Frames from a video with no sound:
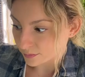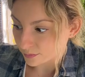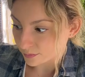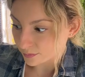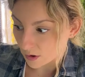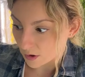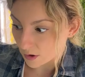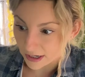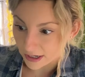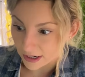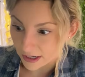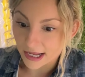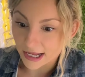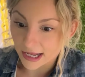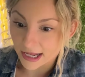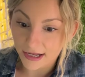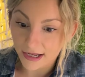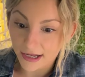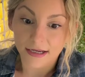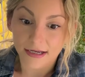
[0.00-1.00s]

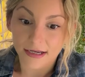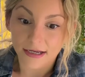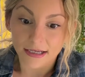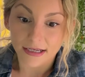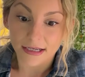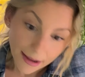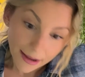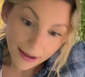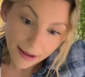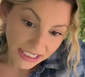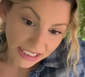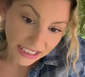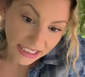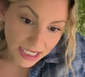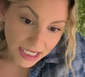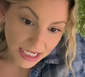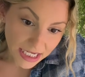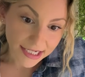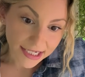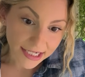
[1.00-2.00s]
okay, that makes
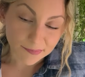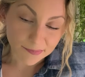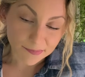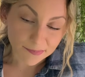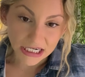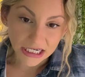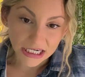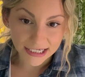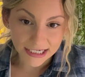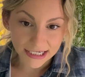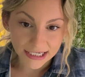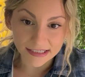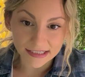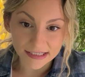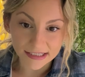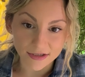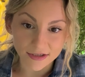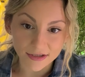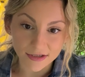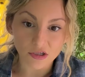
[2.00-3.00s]
sense because
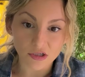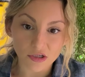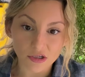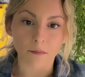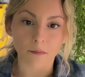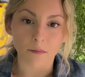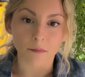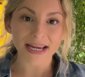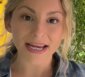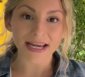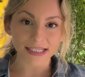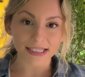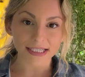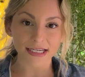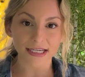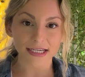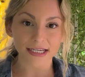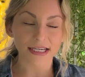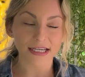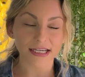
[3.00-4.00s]
it's so messy,